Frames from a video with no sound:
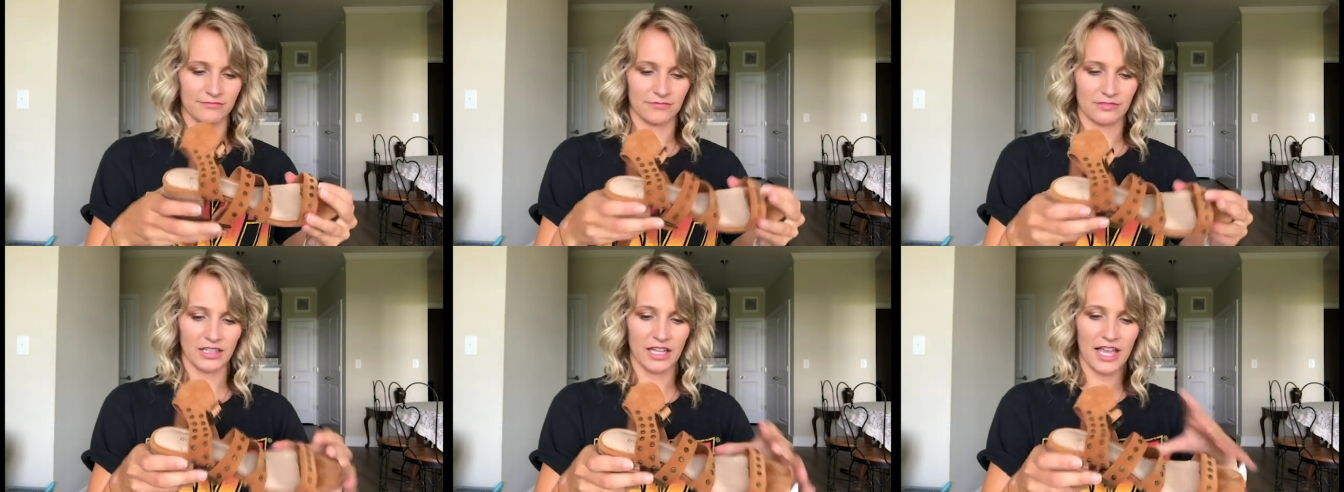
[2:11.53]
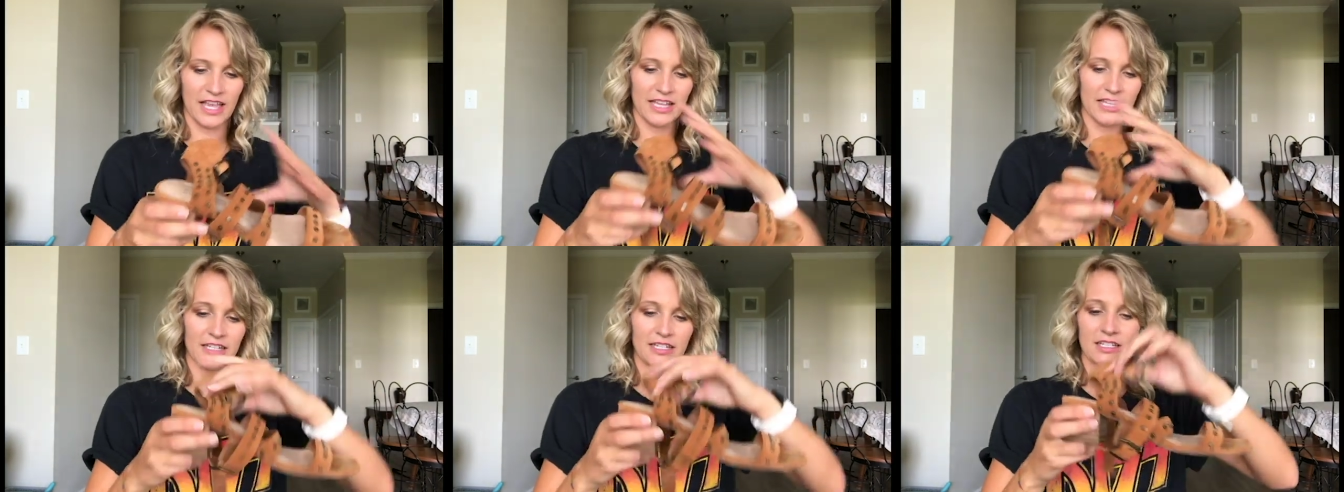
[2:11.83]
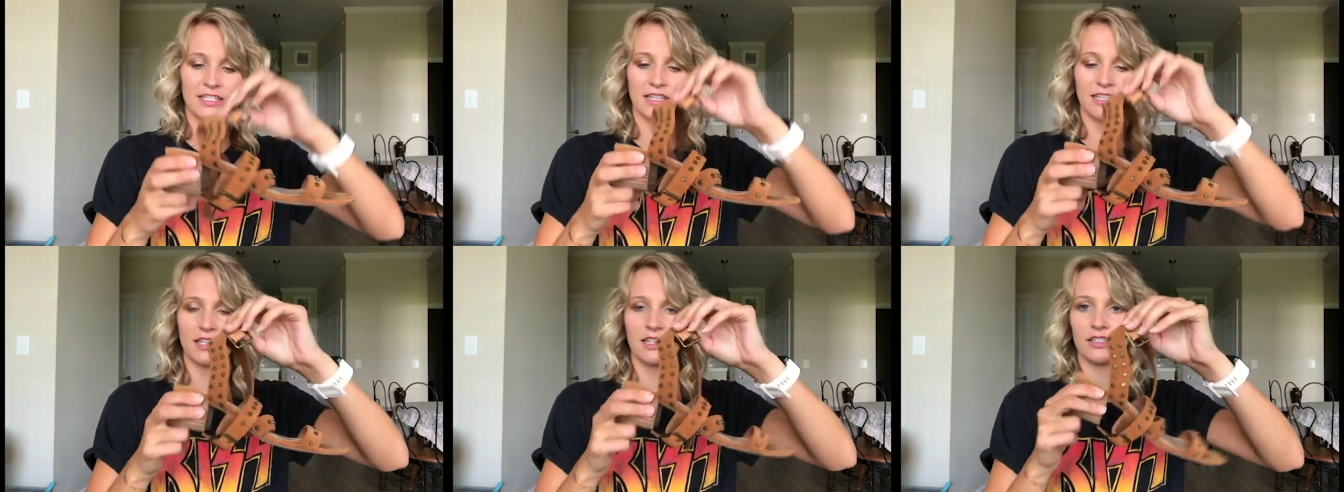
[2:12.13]

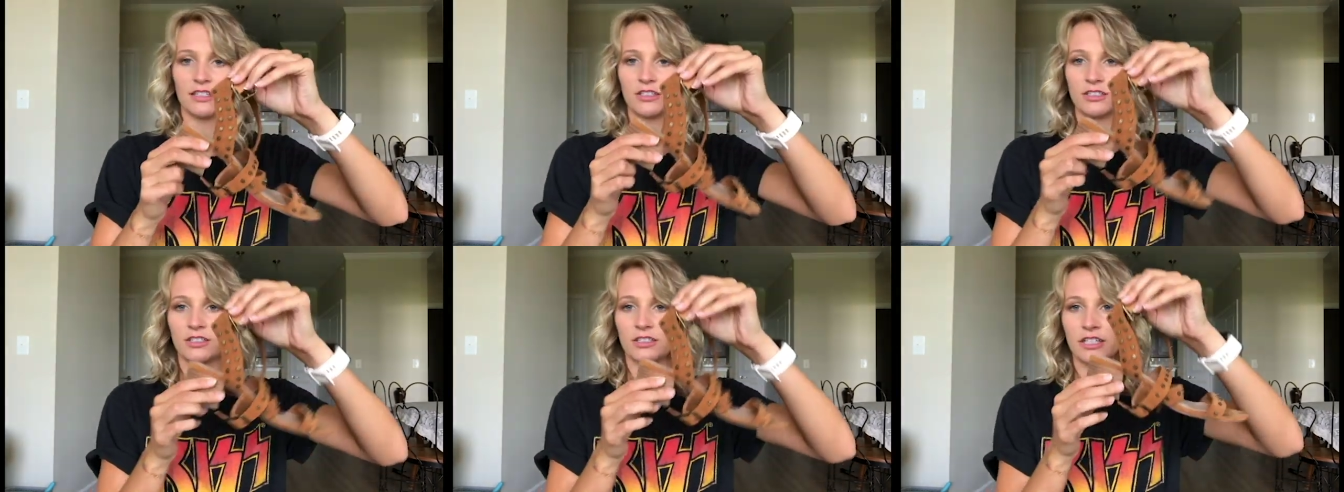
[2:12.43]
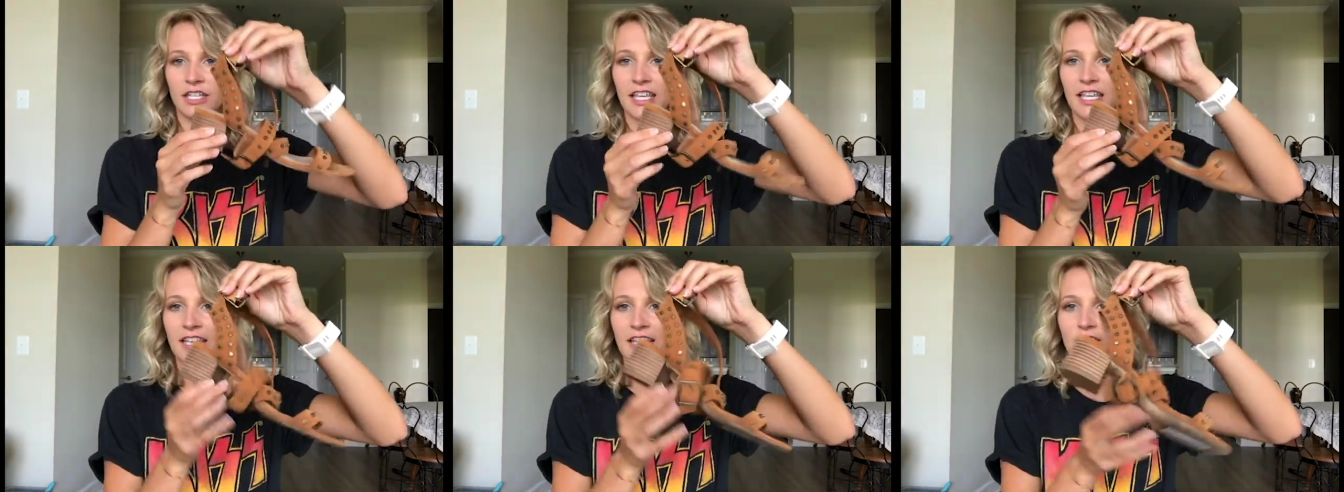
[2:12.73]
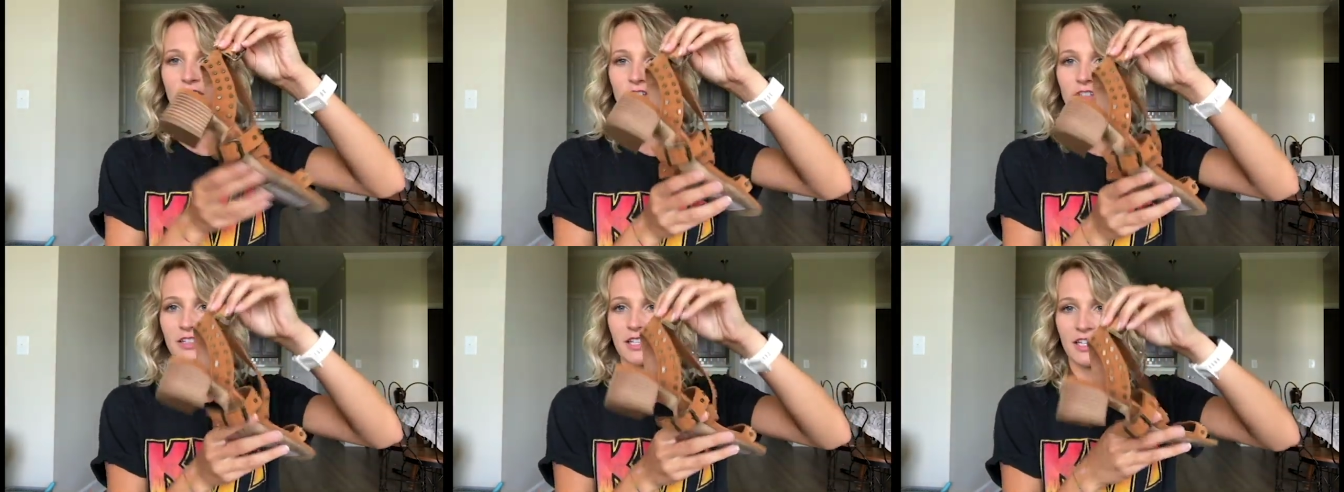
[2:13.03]
liked the little
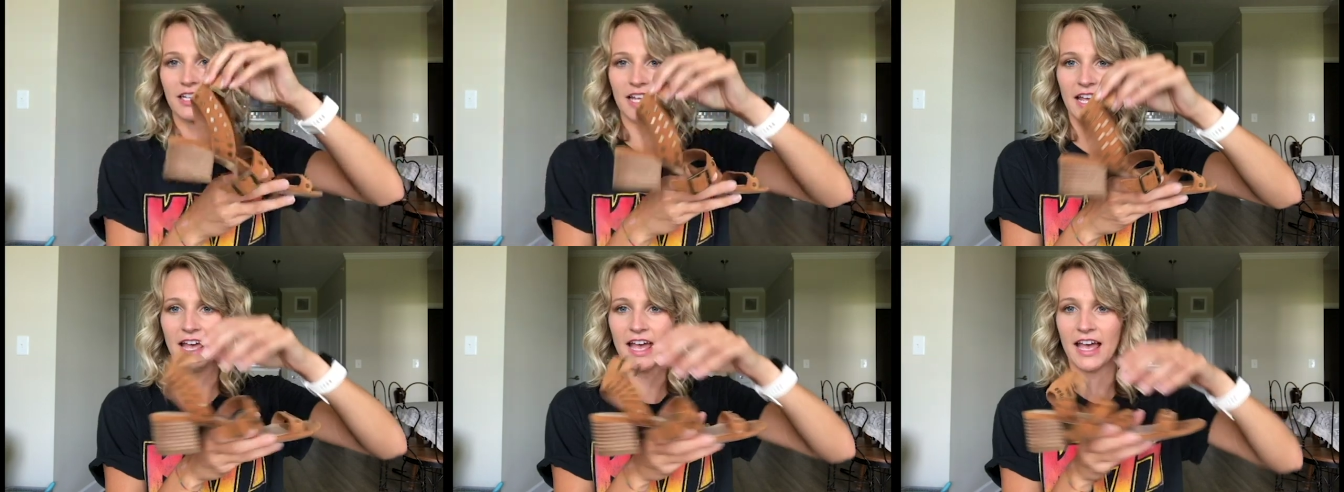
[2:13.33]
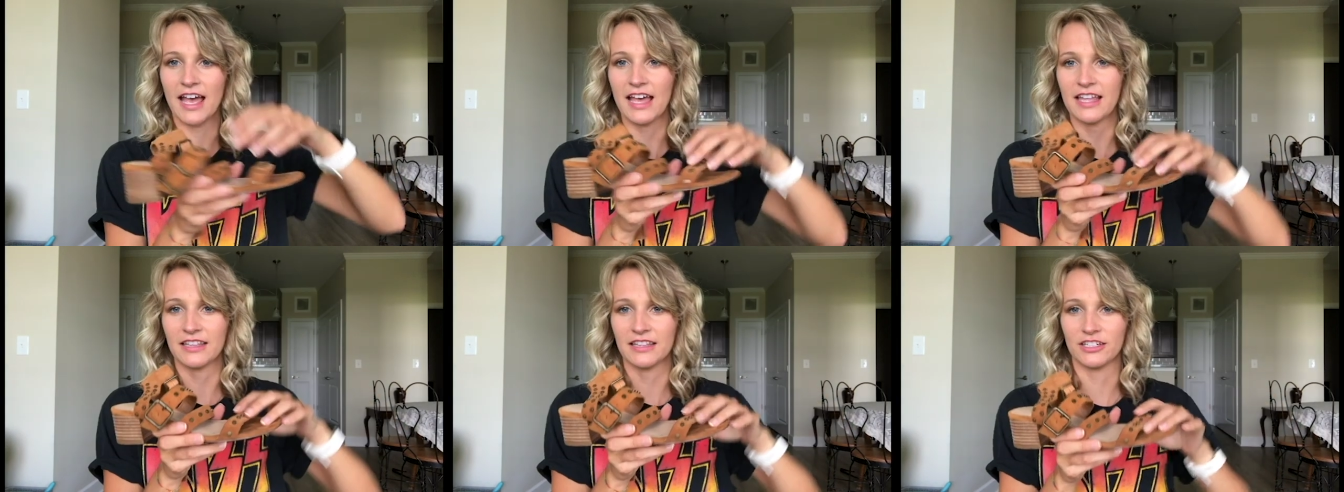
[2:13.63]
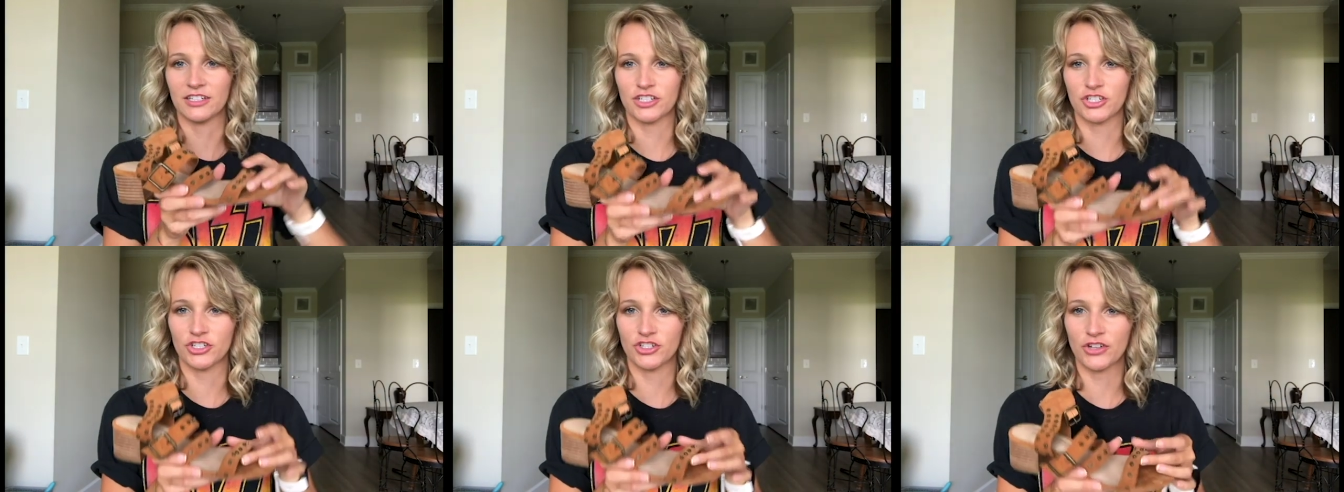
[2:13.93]
heel that it had and
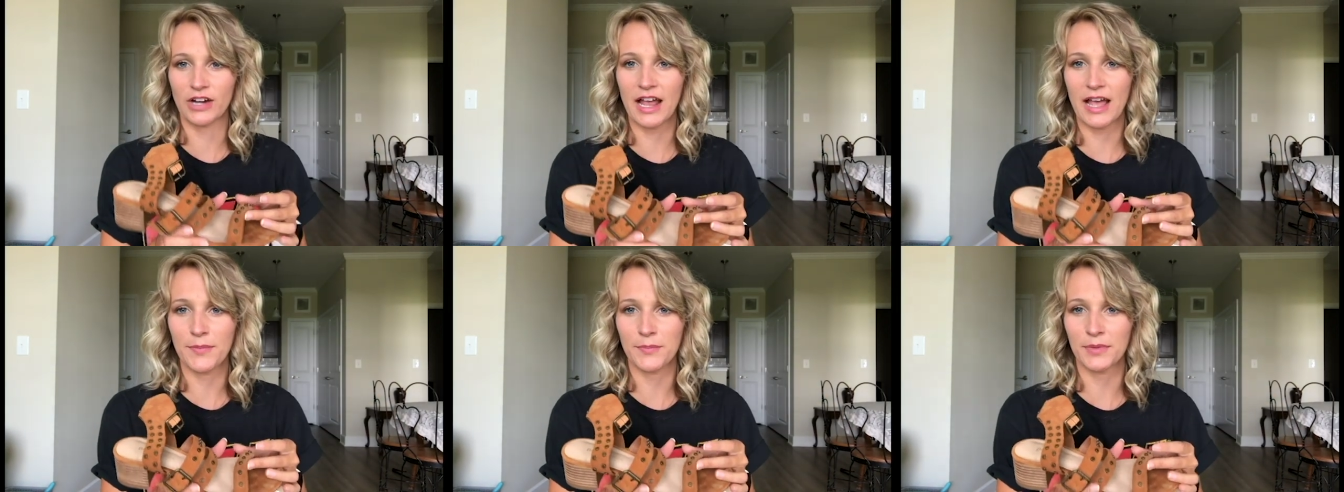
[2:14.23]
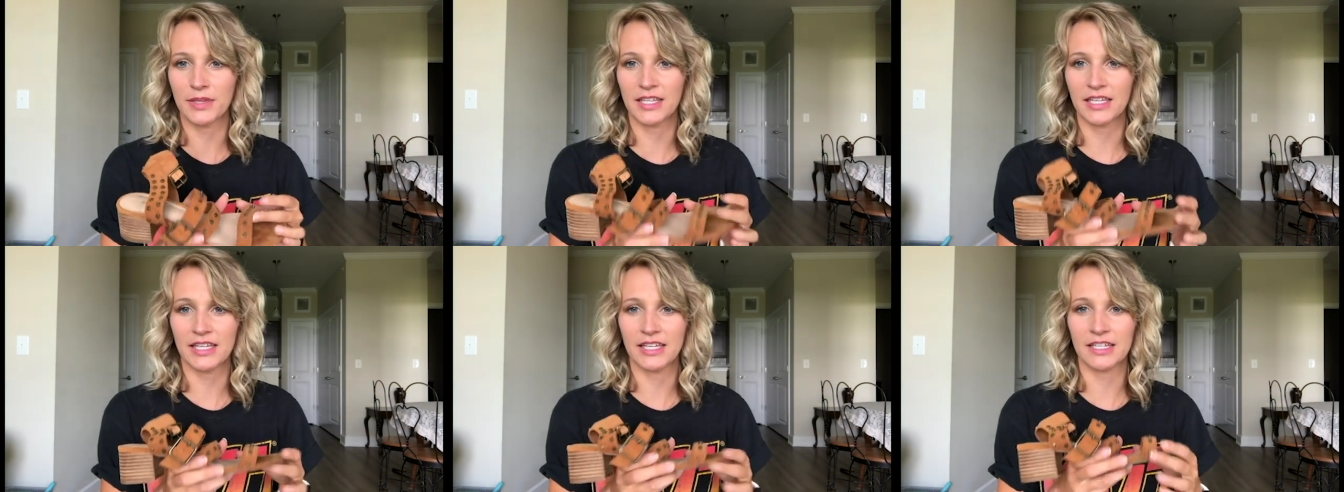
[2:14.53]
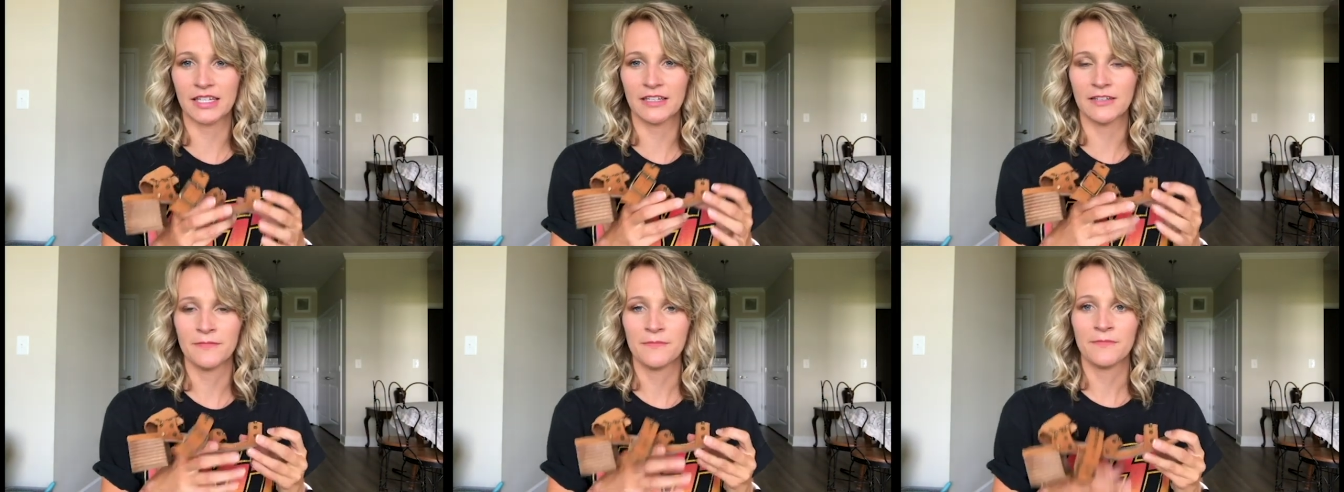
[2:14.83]
they're
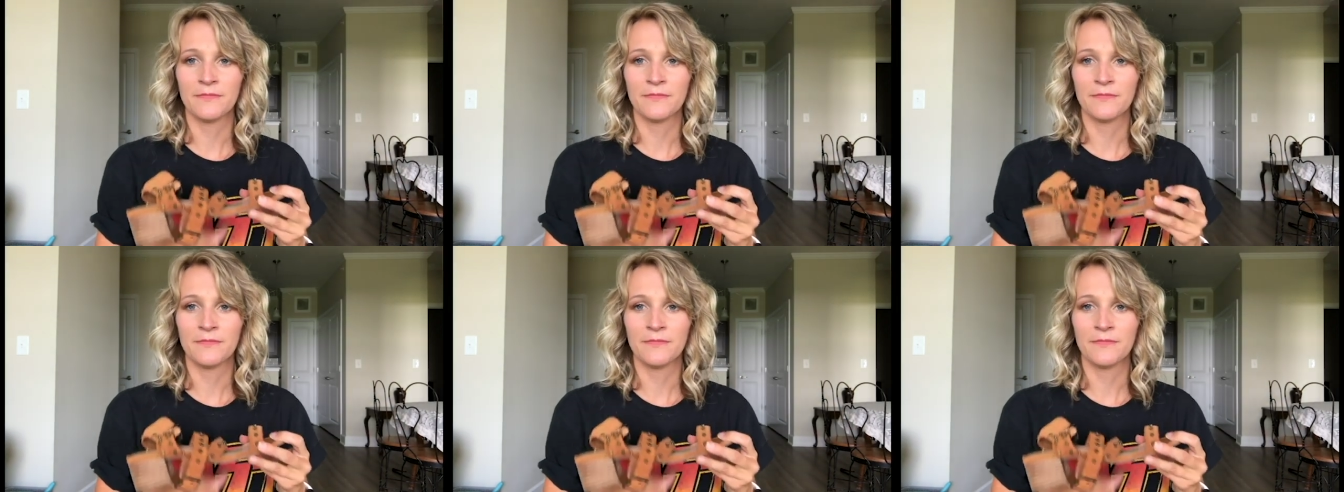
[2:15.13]
strappy